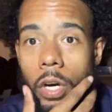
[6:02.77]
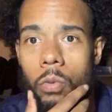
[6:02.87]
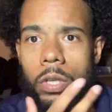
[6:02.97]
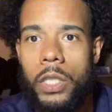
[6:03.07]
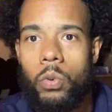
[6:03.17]

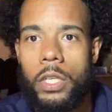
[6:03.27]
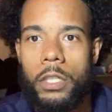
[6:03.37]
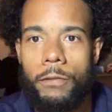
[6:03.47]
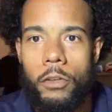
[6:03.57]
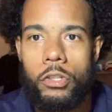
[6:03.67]
would you want your
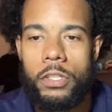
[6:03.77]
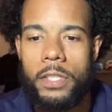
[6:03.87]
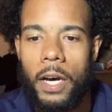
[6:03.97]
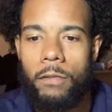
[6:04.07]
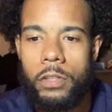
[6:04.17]
future
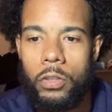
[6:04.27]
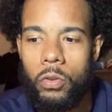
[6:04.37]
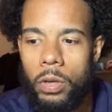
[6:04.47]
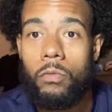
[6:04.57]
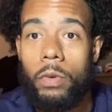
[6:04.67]
self to
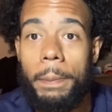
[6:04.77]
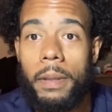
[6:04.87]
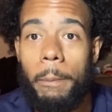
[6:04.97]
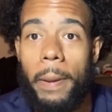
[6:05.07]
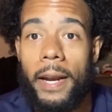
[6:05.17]
reap the
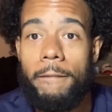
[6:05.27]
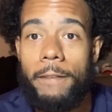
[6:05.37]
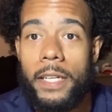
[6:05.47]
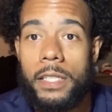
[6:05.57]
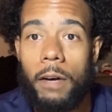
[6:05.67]

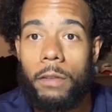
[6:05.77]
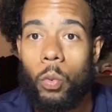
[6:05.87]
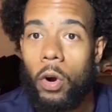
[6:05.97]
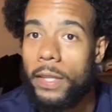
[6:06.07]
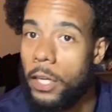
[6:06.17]
benefits of the
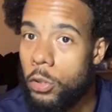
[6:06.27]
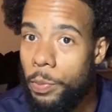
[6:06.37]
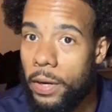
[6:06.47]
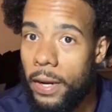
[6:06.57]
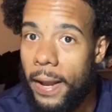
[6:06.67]
work that you
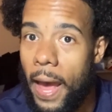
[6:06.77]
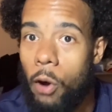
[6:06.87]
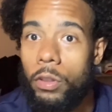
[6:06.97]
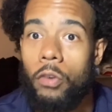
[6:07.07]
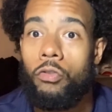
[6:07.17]
put in now
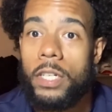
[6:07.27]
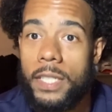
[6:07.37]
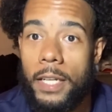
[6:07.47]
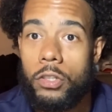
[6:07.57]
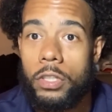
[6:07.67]
and the risks
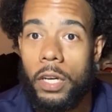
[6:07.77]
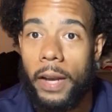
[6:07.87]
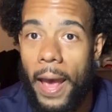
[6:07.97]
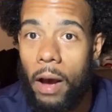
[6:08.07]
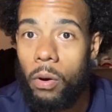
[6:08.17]
that you took
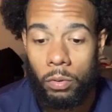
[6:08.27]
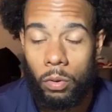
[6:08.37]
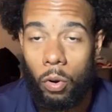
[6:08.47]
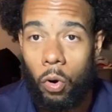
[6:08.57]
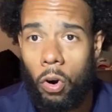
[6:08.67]
now?
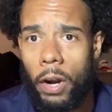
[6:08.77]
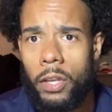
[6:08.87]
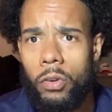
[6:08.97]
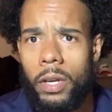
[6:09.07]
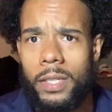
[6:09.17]
Or are
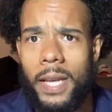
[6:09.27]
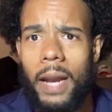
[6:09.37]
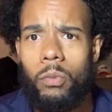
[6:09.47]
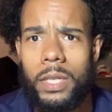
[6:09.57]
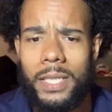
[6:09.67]
you
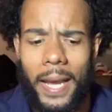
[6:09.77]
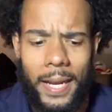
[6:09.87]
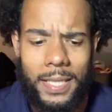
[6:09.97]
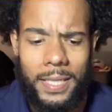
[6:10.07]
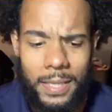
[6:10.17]
content with staying
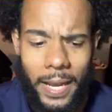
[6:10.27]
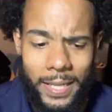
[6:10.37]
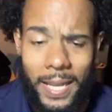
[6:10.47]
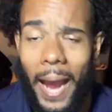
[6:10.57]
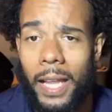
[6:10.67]

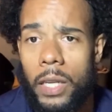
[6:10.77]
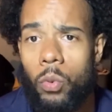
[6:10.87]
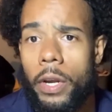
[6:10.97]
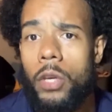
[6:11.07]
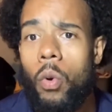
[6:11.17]
exactly
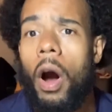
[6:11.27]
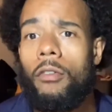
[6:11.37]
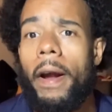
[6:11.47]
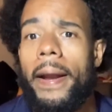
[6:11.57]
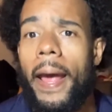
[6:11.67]
where you are
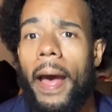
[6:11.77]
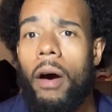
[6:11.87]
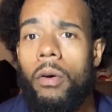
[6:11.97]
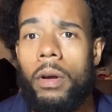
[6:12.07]
right now